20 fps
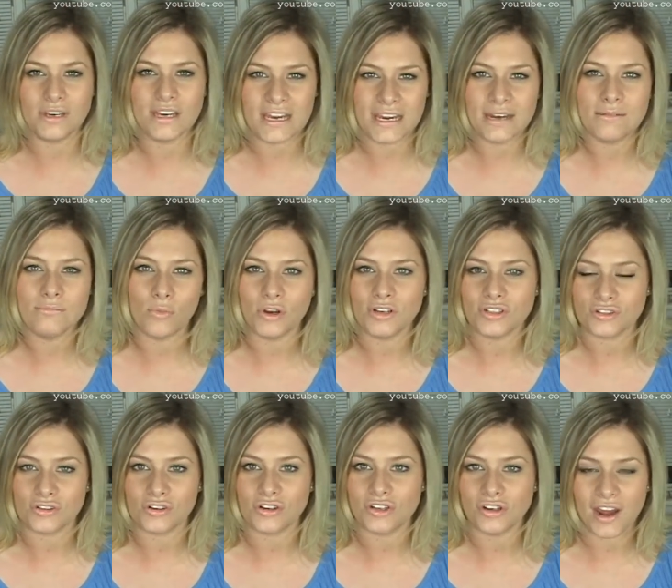
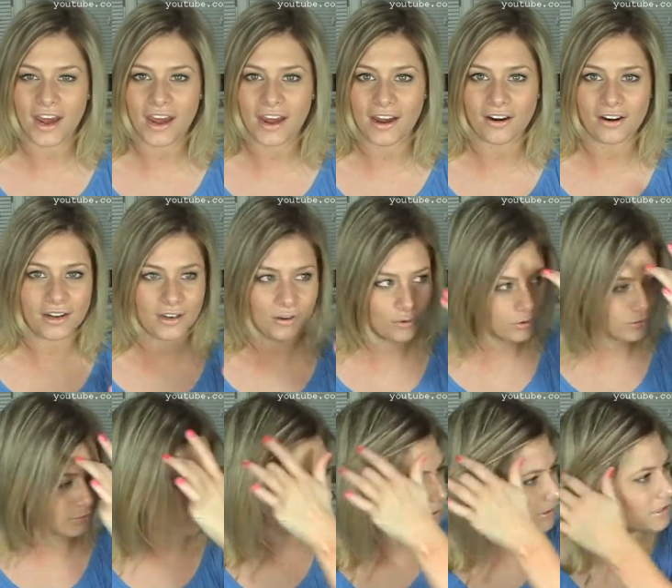moisture in your hair in
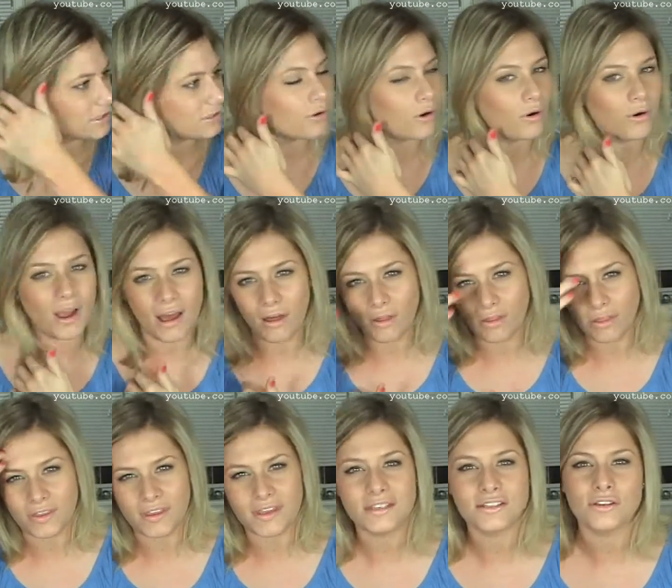order for it to grow
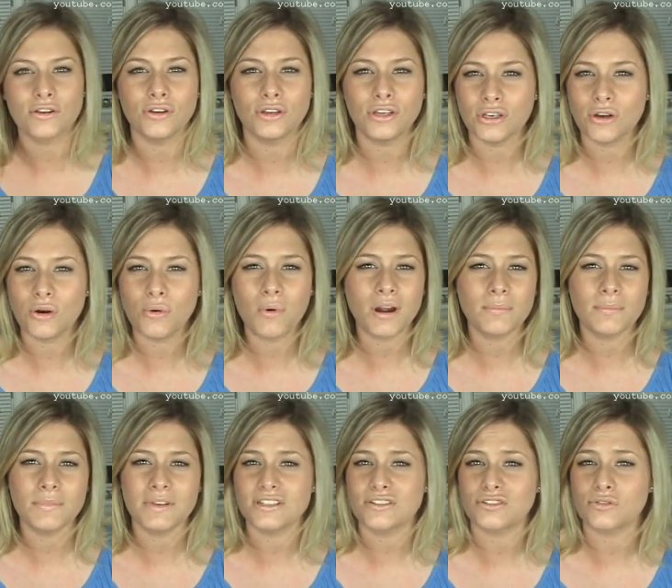healthy. So you don't want to
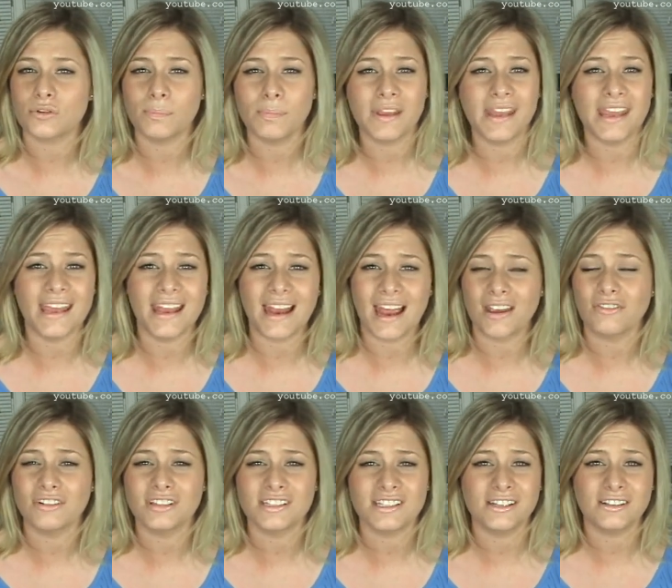be stripping it
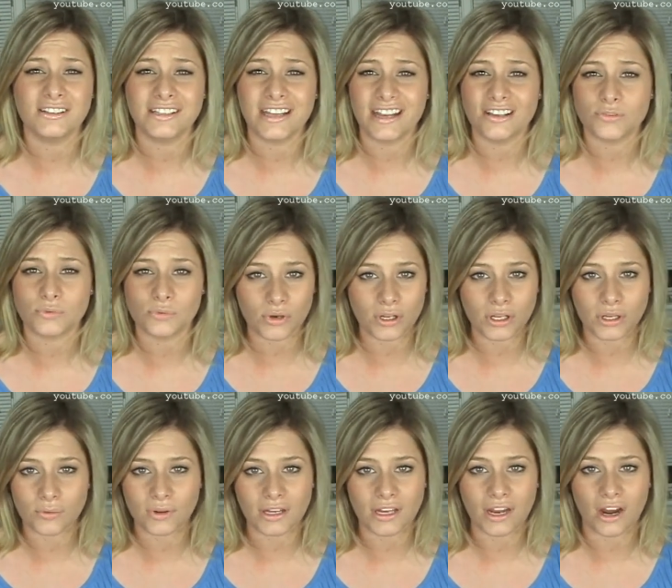every single day. It's
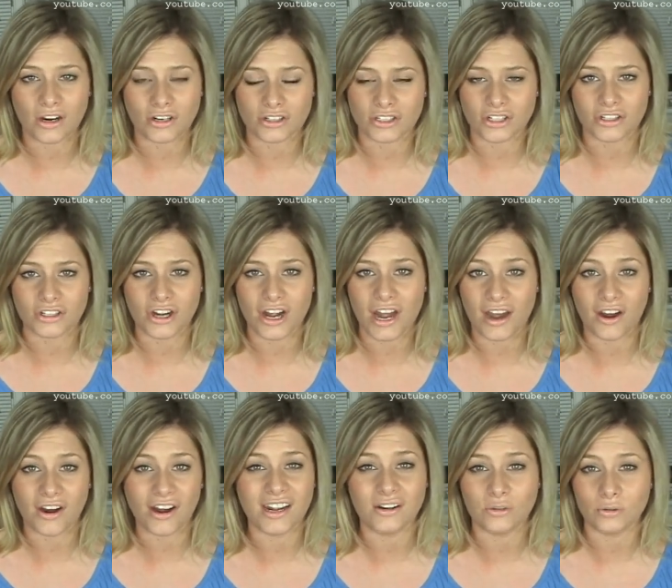really harsh on your
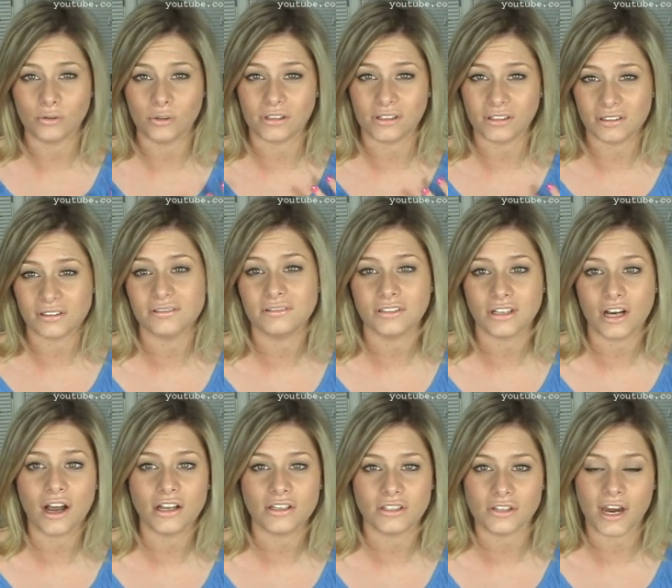hair, and it'll
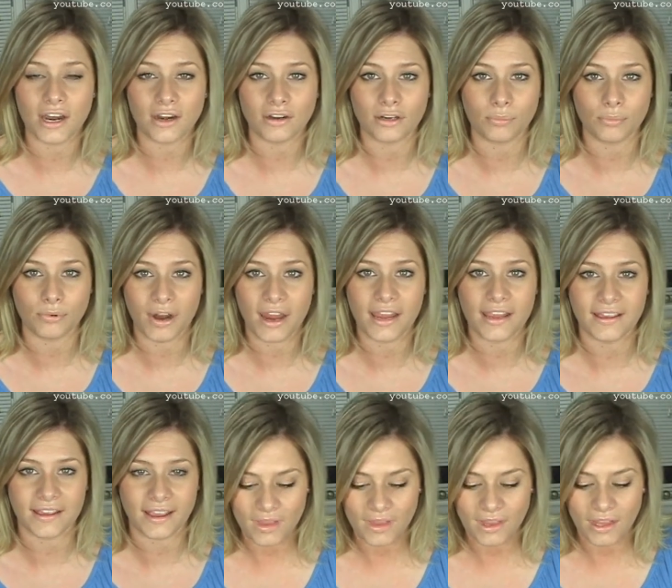cause your hair to
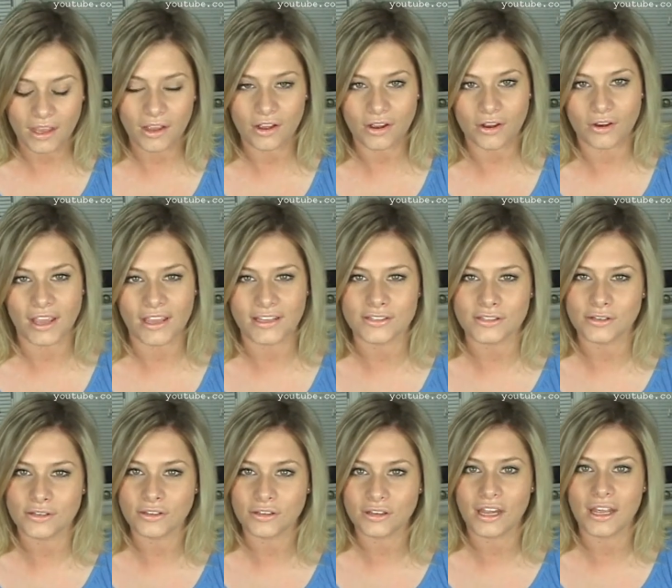break. Okay,
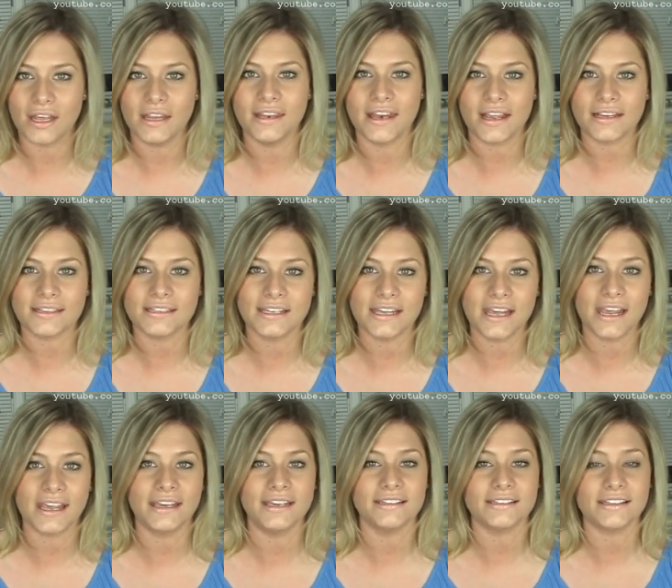so next
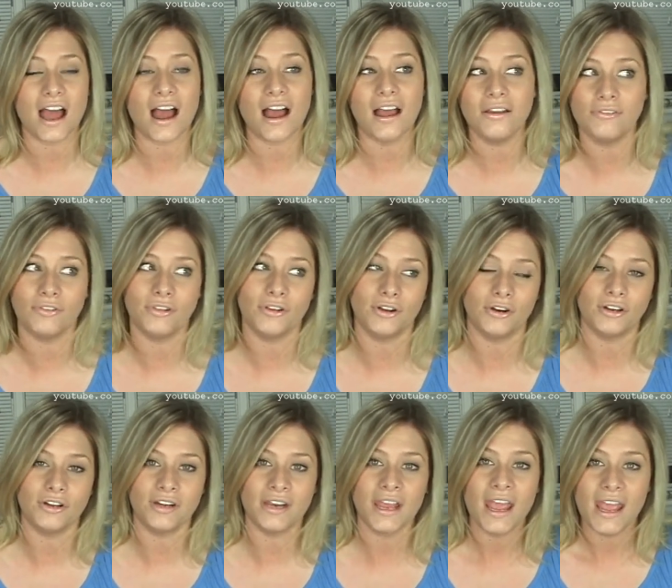thing is I've
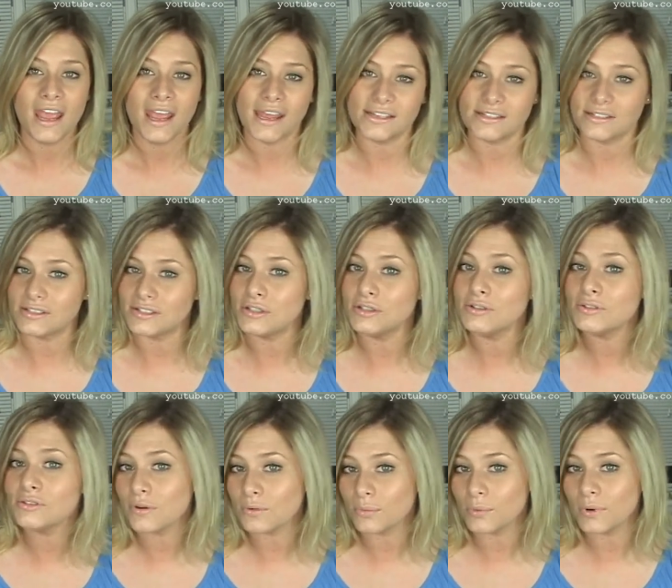learned is to
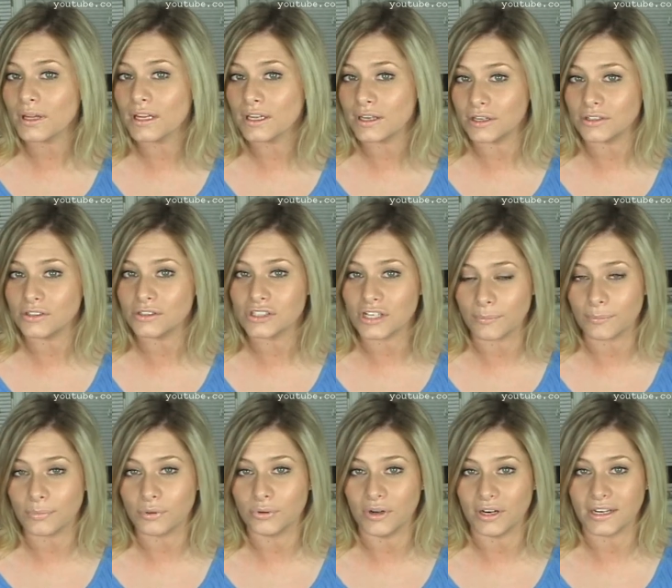use a really good
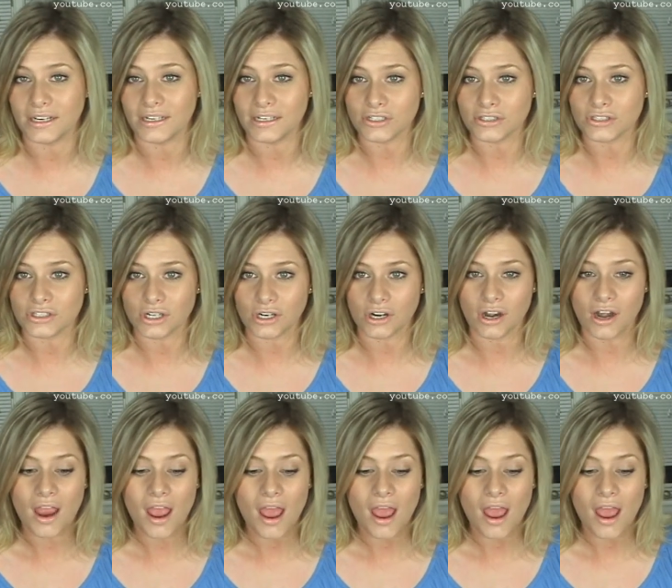shampoo and conditioner.